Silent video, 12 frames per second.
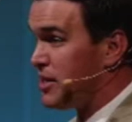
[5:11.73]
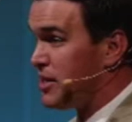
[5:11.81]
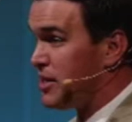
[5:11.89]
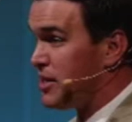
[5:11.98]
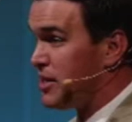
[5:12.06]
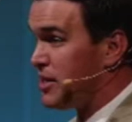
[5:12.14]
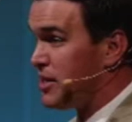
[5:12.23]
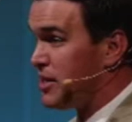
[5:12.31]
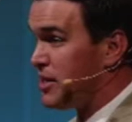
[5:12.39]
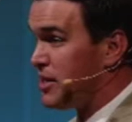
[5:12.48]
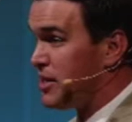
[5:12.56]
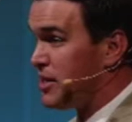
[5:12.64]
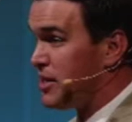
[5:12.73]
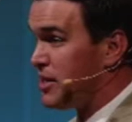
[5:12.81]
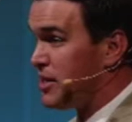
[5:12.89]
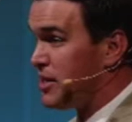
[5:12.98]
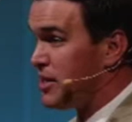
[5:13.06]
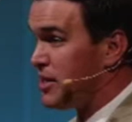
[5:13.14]

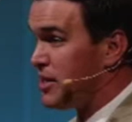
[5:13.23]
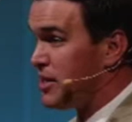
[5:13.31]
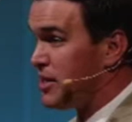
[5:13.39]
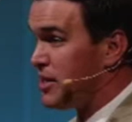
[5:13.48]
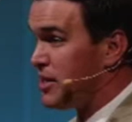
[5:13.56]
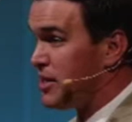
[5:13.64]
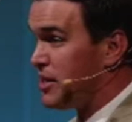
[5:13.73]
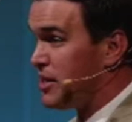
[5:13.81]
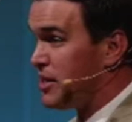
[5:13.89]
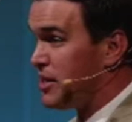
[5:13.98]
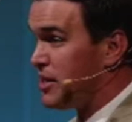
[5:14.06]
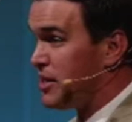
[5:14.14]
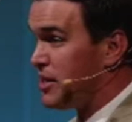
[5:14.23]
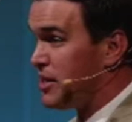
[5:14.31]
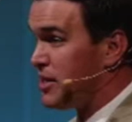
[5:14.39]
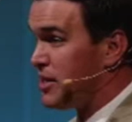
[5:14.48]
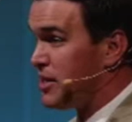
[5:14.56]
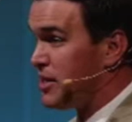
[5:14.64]

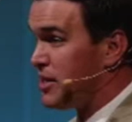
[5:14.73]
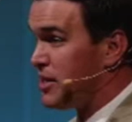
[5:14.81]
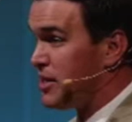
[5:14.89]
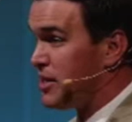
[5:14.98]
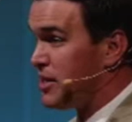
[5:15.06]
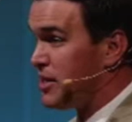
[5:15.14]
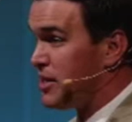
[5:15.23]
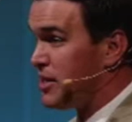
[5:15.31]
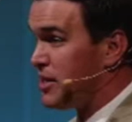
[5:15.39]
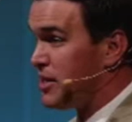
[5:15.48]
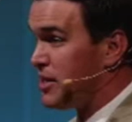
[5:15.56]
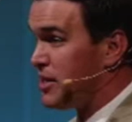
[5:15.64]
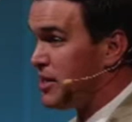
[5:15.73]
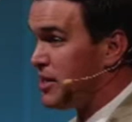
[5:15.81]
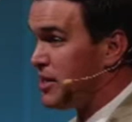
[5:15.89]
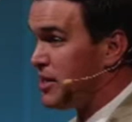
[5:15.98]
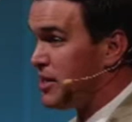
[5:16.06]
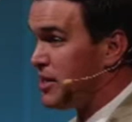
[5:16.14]

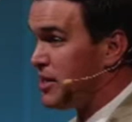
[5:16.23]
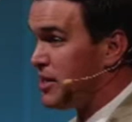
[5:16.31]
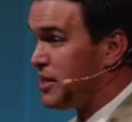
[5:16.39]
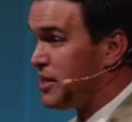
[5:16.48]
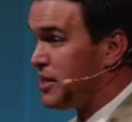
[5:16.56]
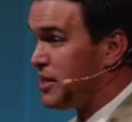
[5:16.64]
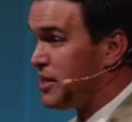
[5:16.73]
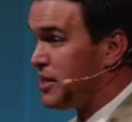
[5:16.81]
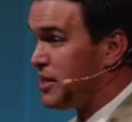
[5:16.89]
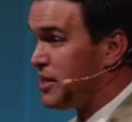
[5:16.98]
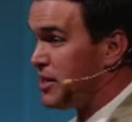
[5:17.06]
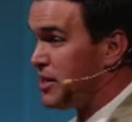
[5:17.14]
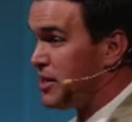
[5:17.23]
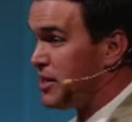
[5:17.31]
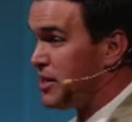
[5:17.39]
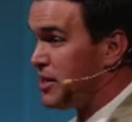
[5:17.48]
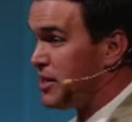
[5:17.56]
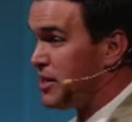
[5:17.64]

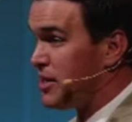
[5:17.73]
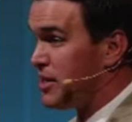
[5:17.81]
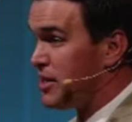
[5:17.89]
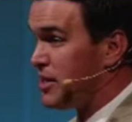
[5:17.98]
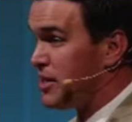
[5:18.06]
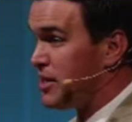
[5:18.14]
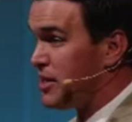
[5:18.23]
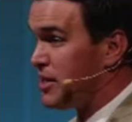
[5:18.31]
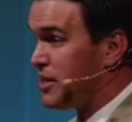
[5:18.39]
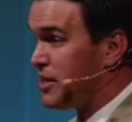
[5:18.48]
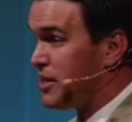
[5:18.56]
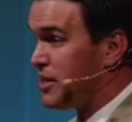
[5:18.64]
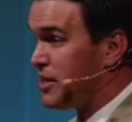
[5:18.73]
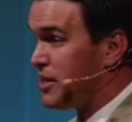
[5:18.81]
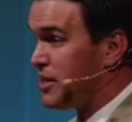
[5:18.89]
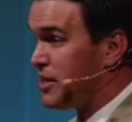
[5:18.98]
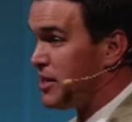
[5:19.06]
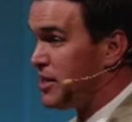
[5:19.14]

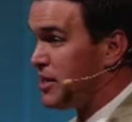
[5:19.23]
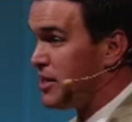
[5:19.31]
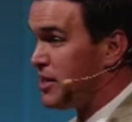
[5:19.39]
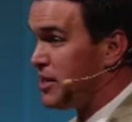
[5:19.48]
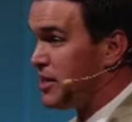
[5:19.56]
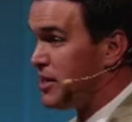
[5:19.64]
(no lip movement)